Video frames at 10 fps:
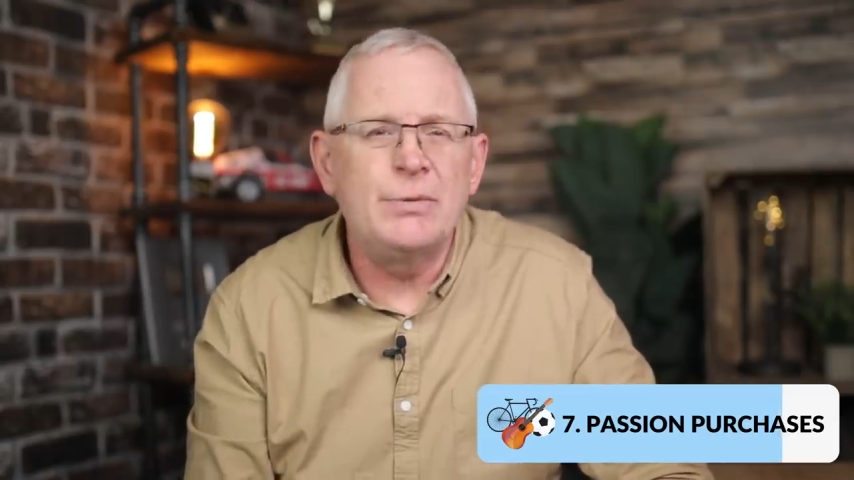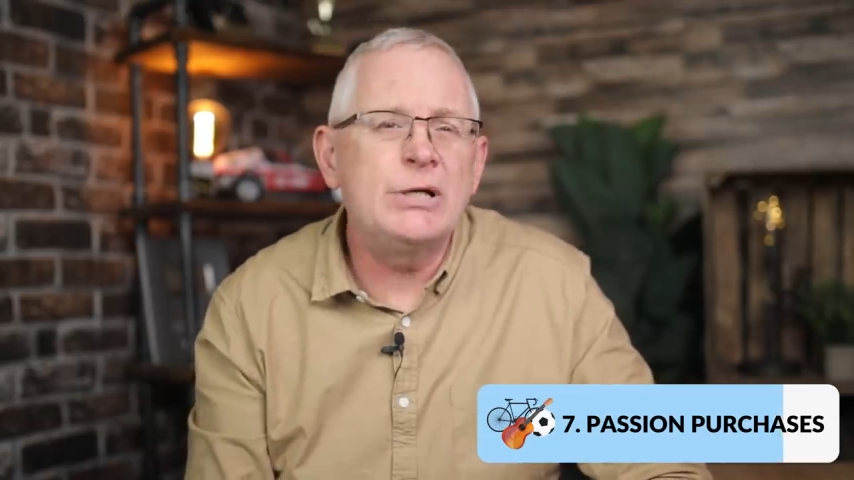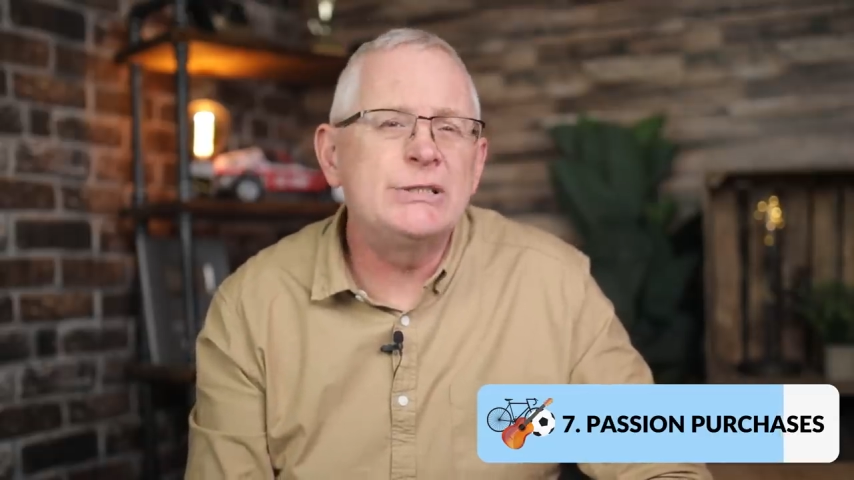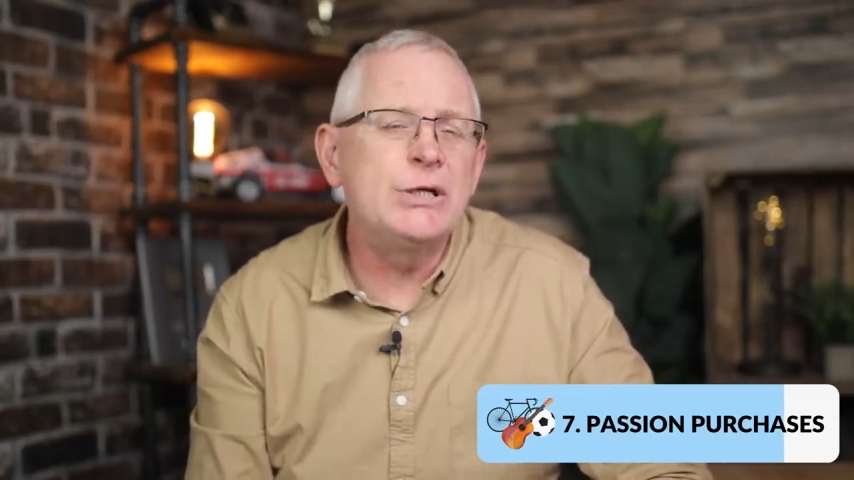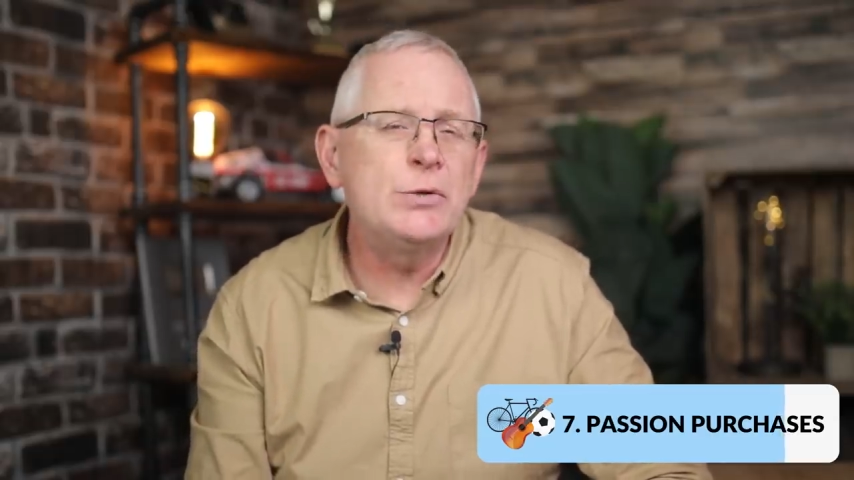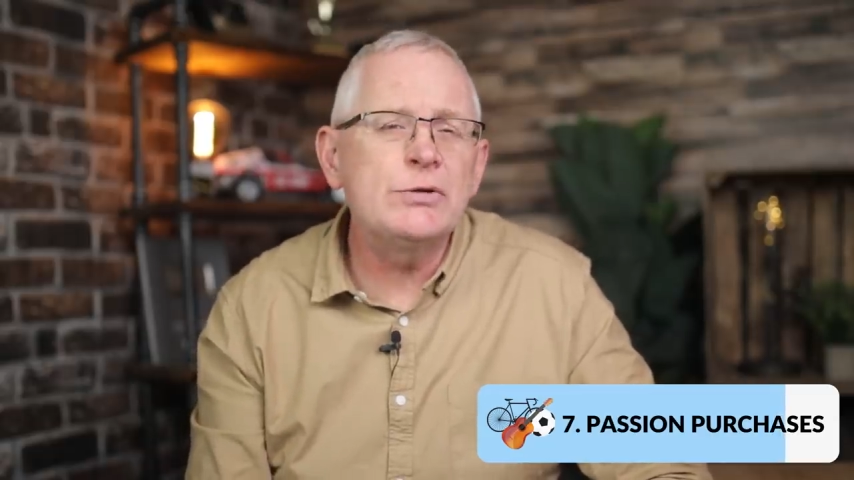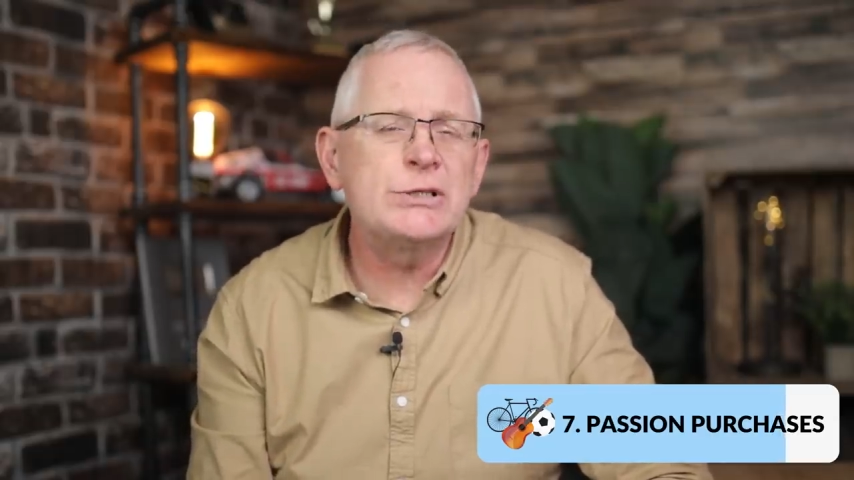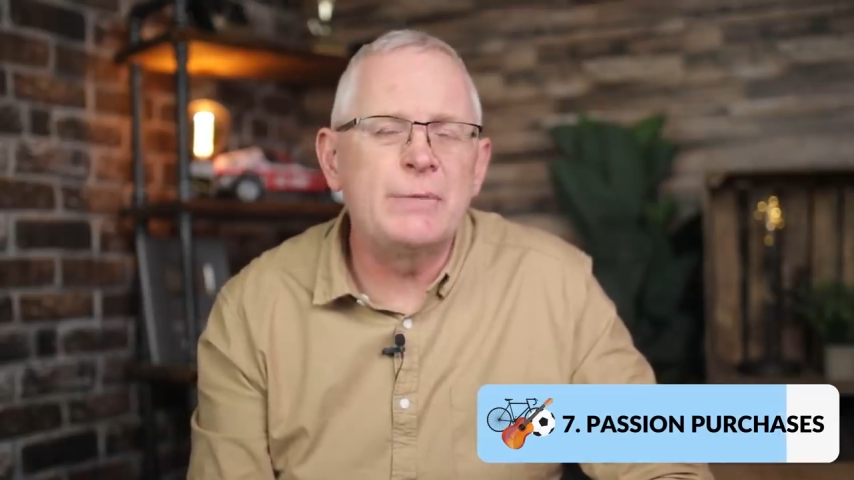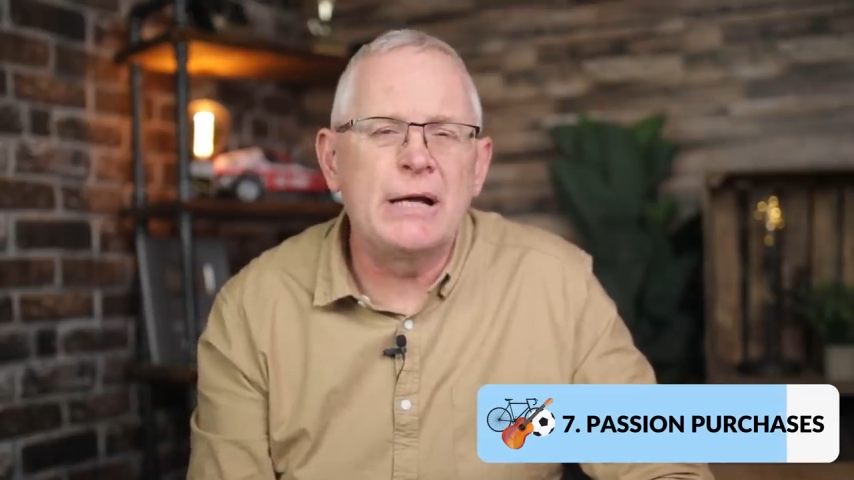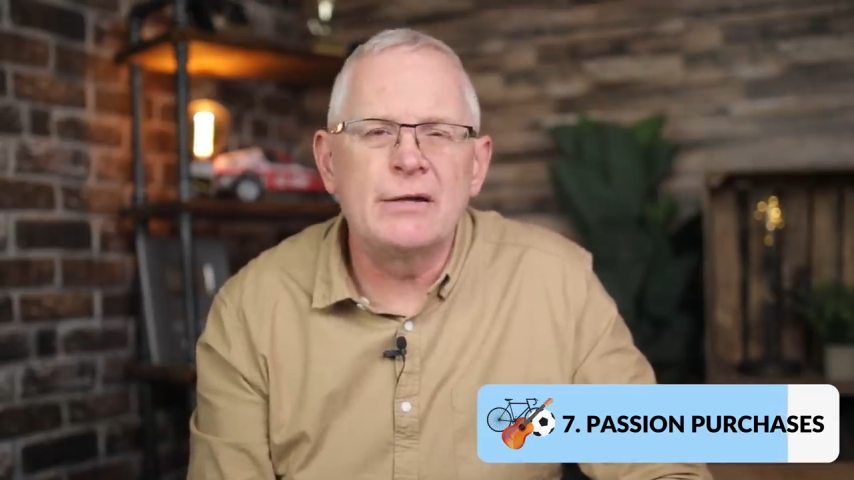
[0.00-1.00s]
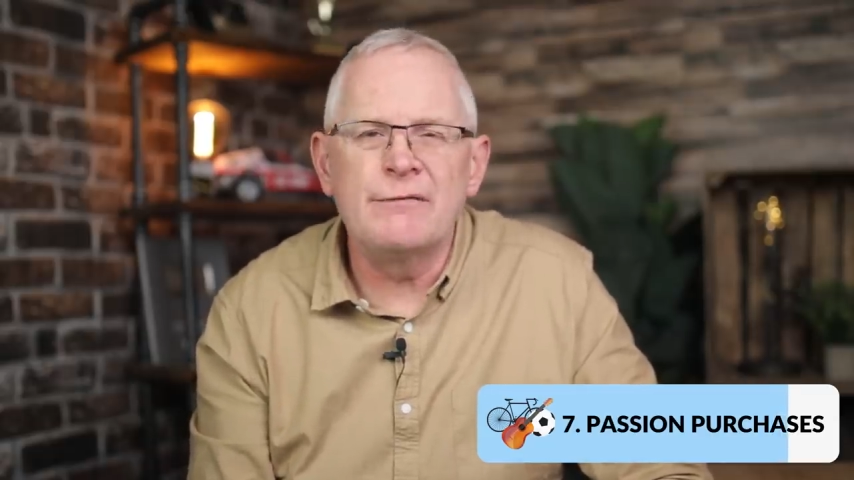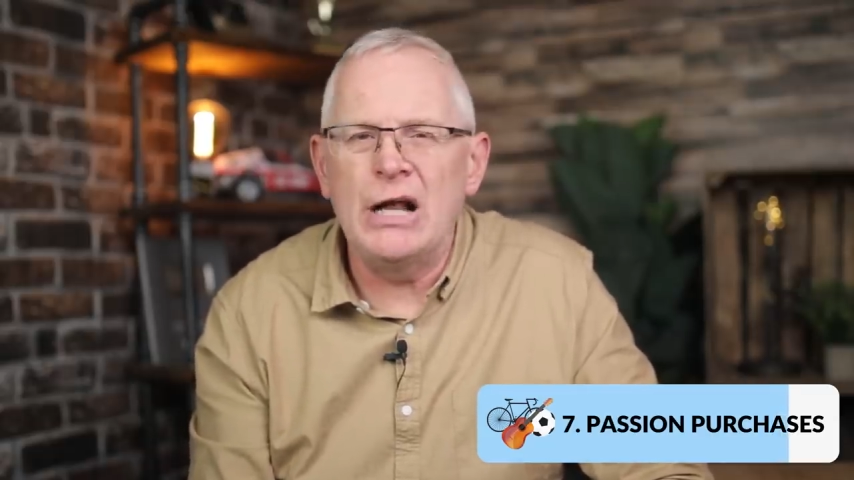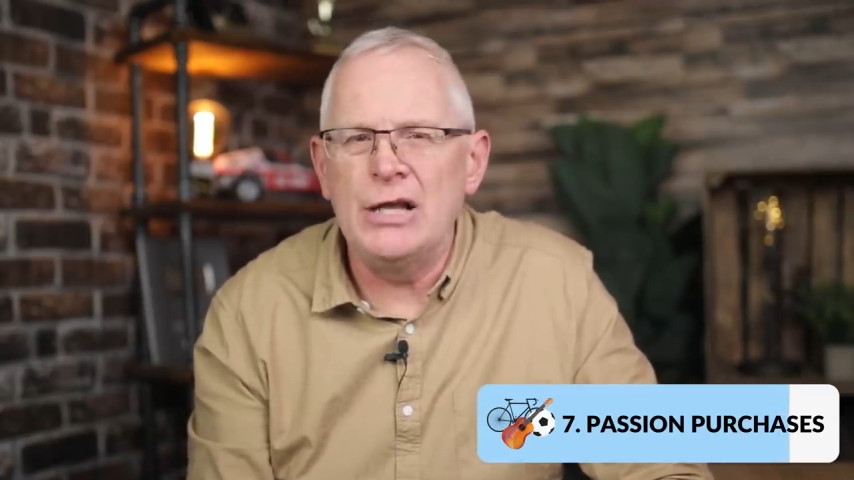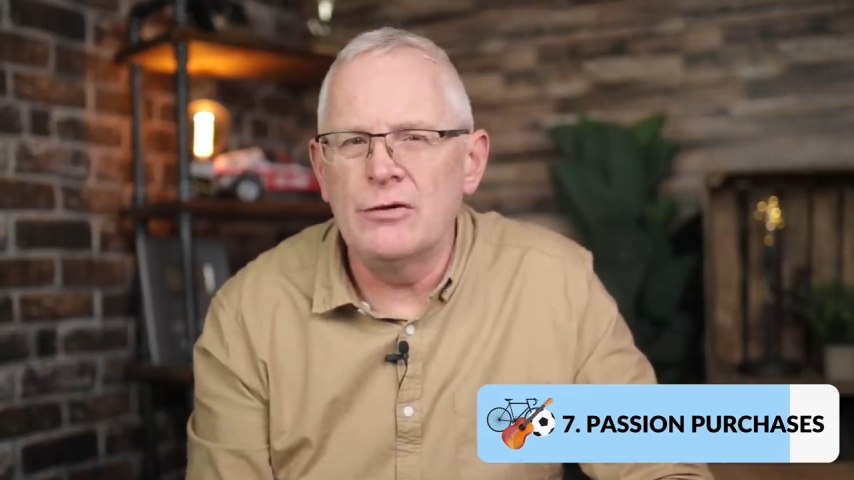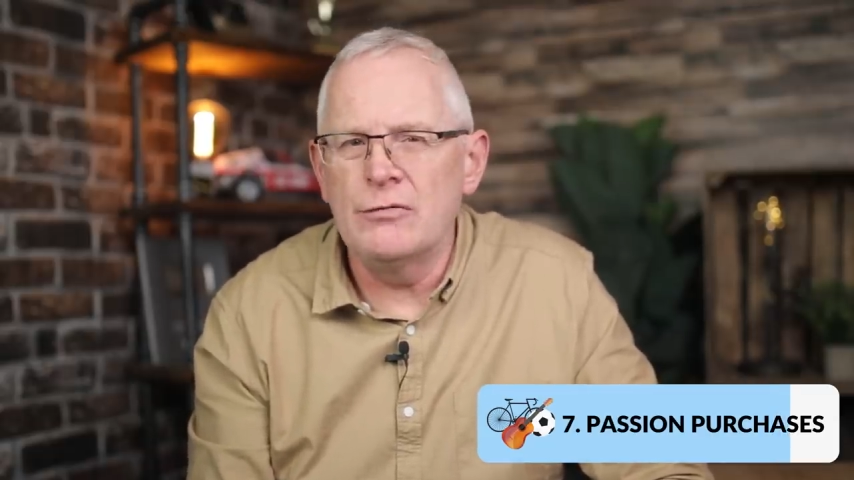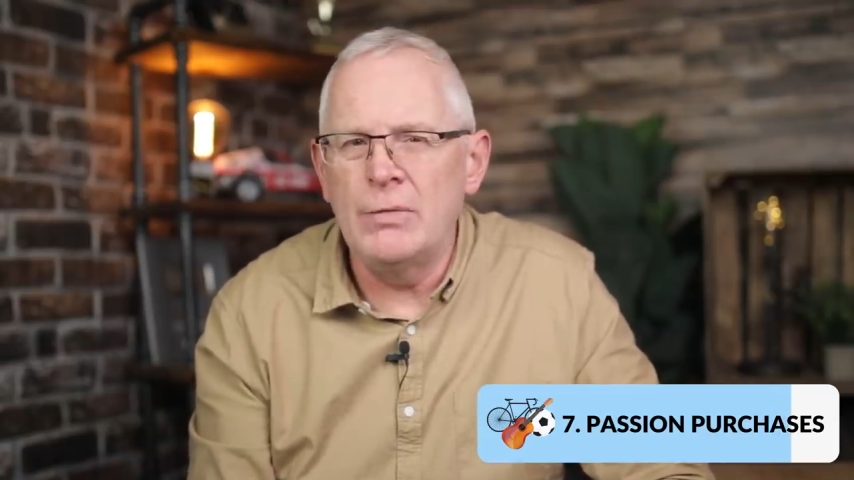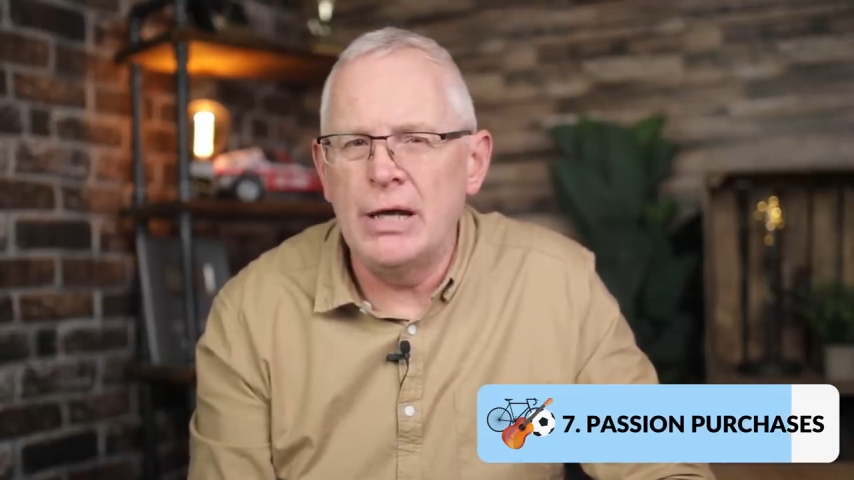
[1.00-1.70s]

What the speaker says: but I still respect the value of